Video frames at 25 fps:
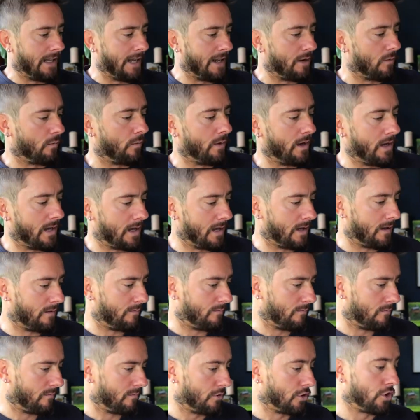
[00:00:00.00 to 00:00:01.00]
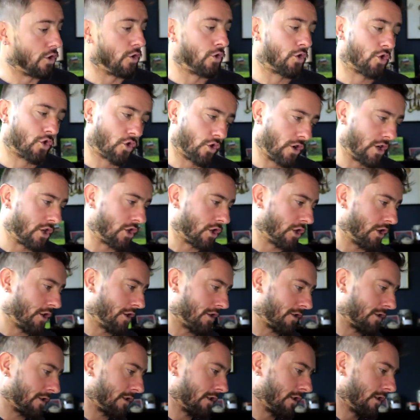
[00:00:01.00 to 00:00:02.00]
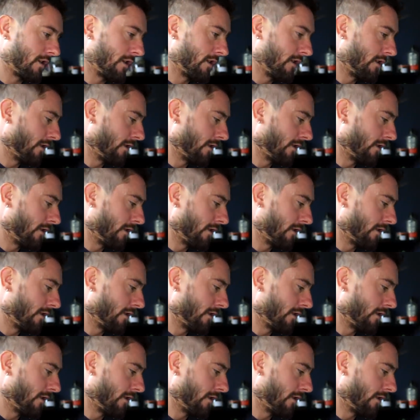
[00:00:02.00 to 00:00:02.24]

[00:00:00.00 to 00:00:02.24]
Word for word: Lightweight, nutritious,